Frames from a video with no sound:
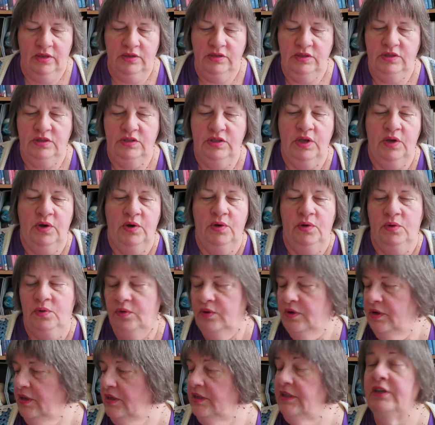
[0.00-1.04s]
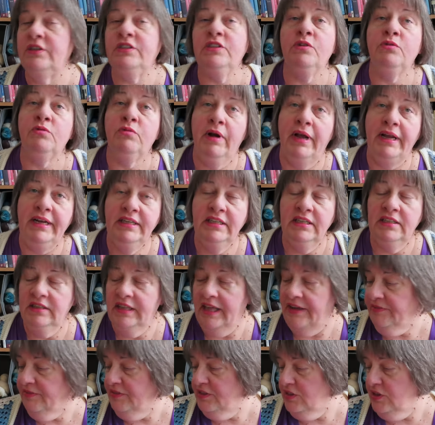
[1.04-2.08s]
So there's a right and a
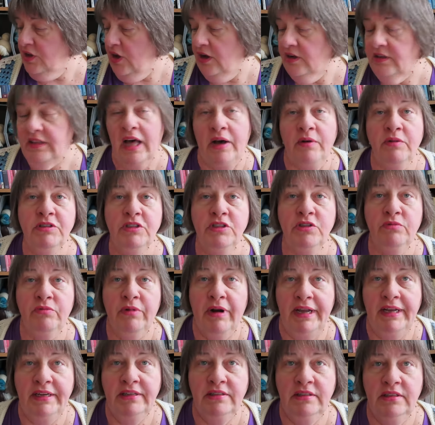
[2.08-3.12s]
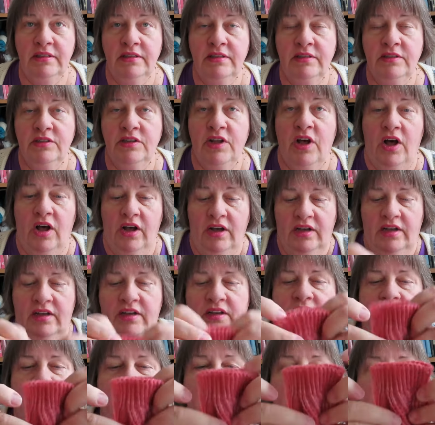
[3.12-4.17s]
left sock. That was the right sock.
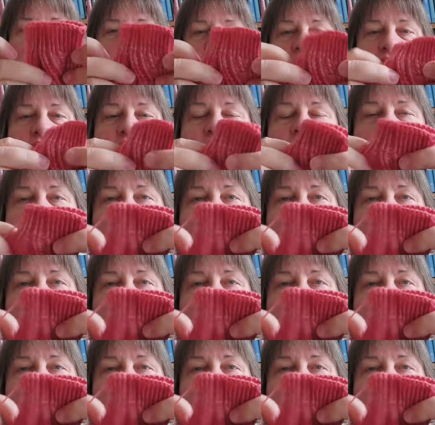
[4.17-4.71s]
This is the